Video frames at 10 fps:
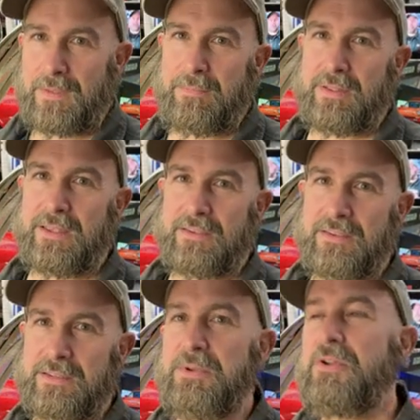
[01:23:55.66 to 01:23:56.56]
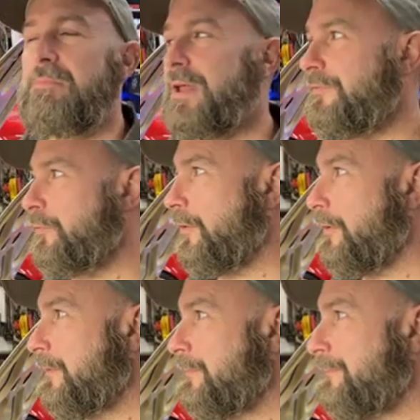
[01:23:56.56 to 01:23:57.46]
But as a puke metaphor,
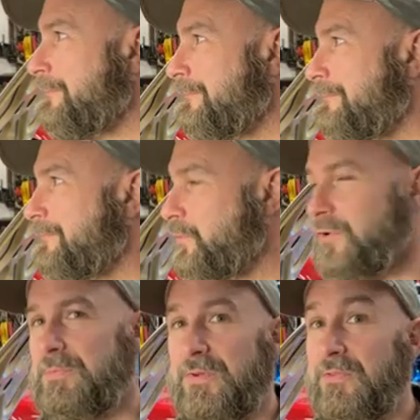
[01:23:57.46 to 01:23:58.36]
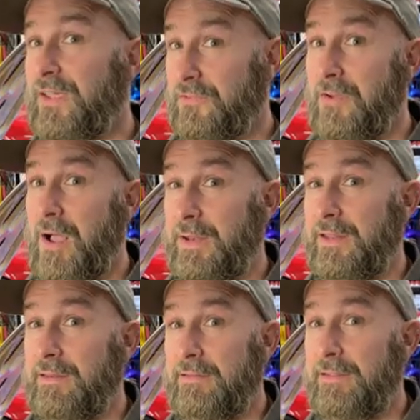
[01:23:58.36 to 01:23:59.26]
Christmas has
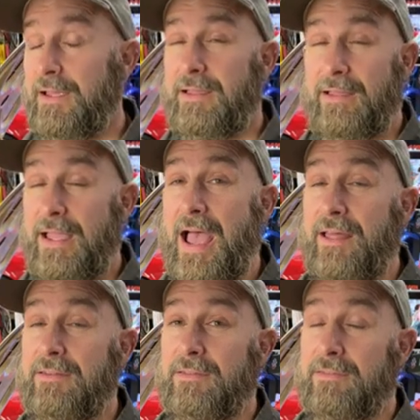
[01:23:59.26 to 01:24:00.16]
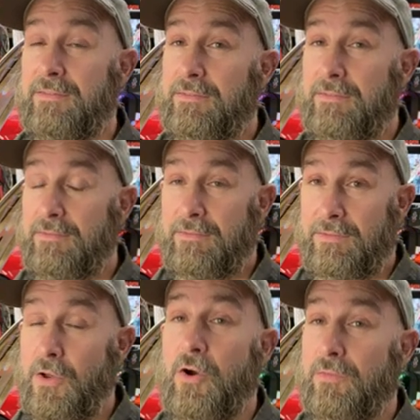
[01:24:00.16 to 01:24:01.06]
vomited at
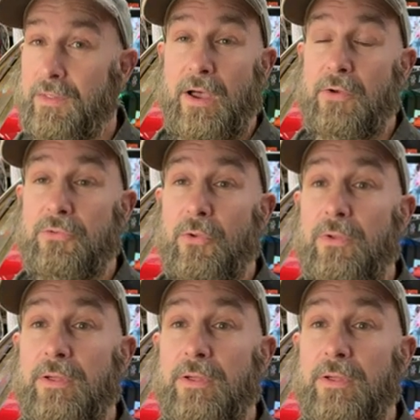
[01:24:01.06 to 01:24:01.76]
the household.